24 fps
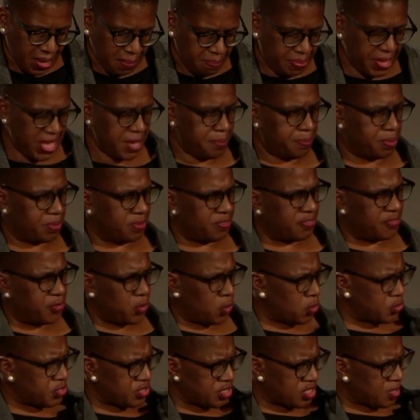People
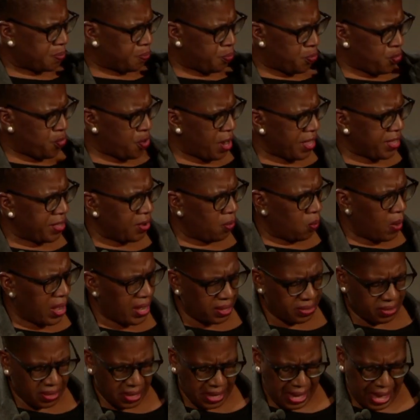forced to pray away
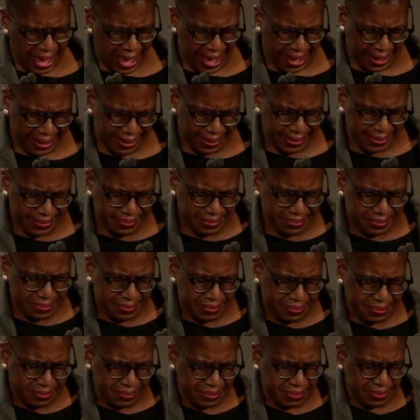the gay,
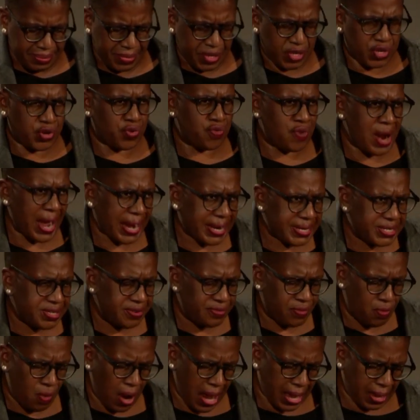
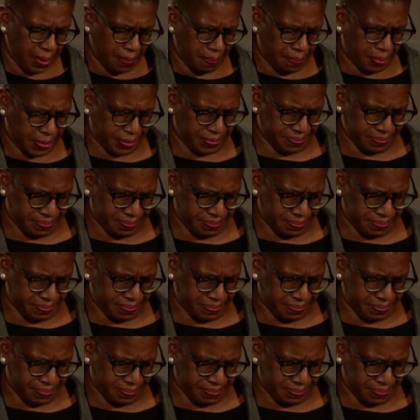corrective rape.